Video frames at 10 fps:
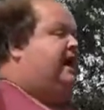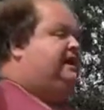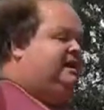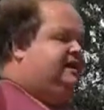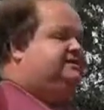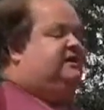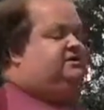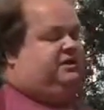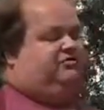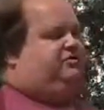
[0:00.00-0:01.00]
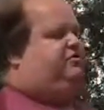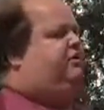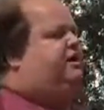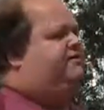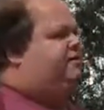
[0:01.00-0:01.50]
And it is the
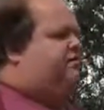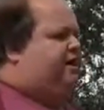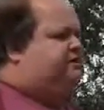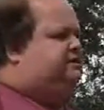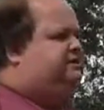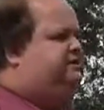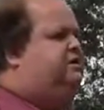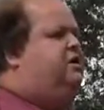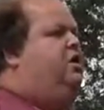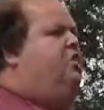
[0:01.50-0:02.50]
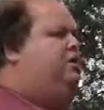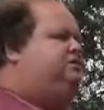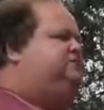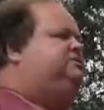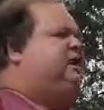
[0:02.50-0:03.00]
recovery rates,
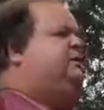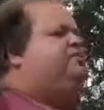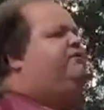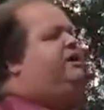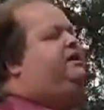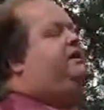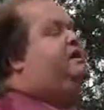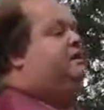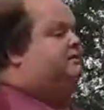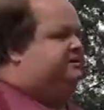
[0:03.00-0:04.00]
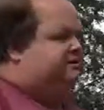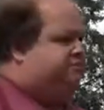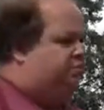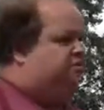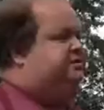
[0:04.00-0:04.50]
once you start providing a little bit of
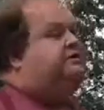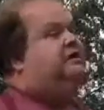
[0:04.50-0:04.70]
support,